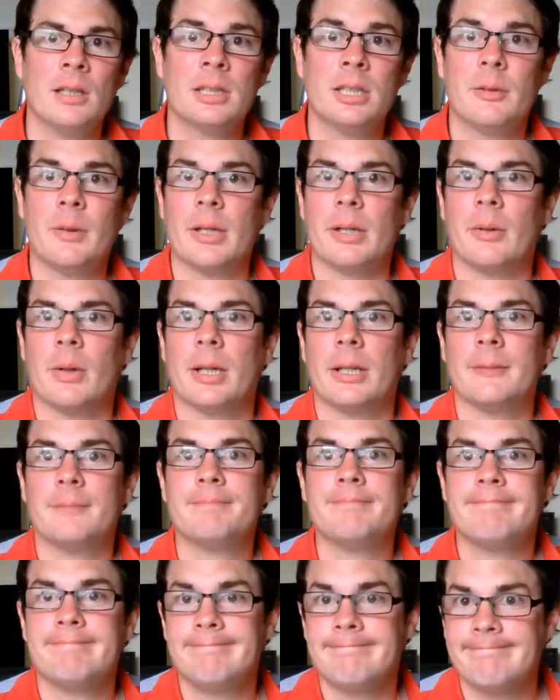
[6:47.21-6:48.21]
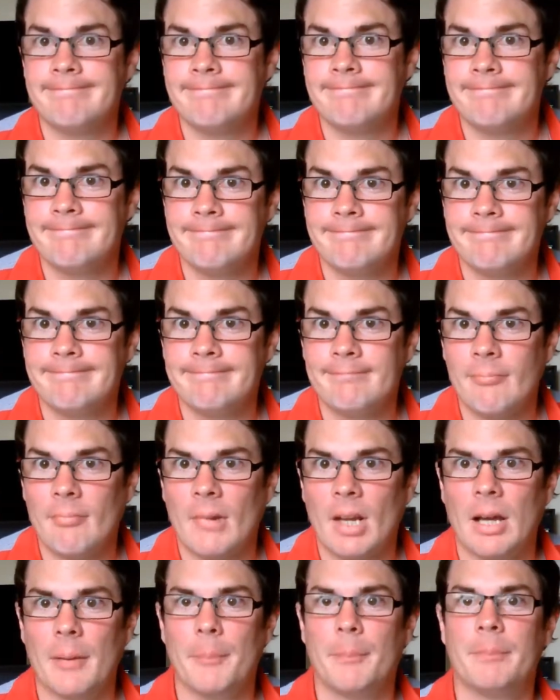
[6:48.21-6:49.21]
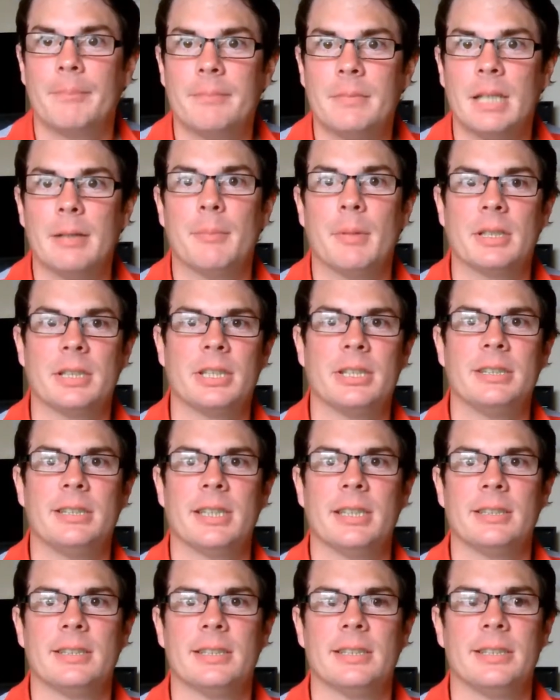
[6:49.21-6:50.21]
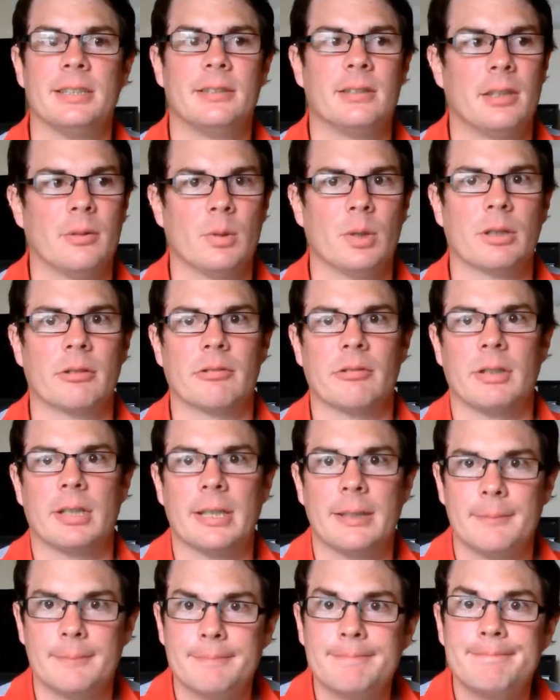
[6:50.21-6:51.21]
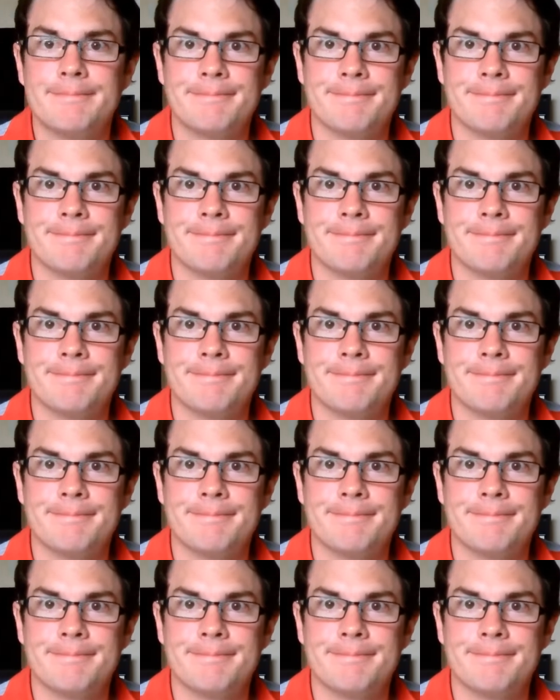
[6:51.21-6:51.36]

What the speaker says: So anyway, I did my GCSEs. They weren't great.